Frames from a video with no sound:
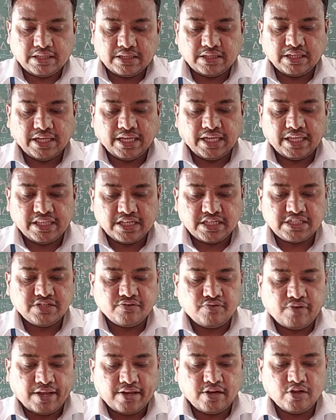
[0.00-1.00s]
the energy
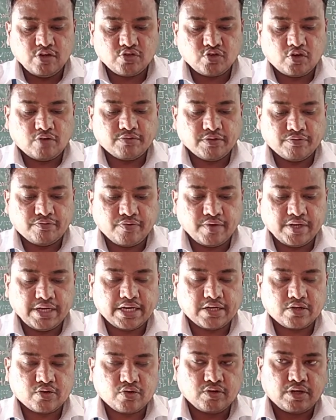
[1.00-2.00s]
values of the free
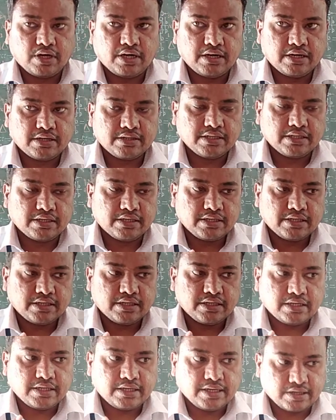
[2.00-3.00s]
electron are
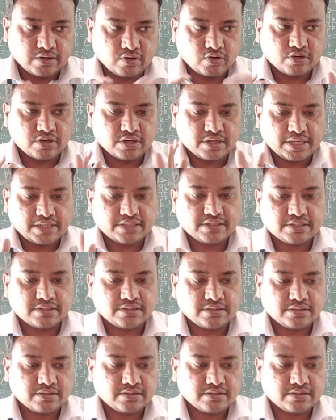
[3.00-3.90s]
quantized.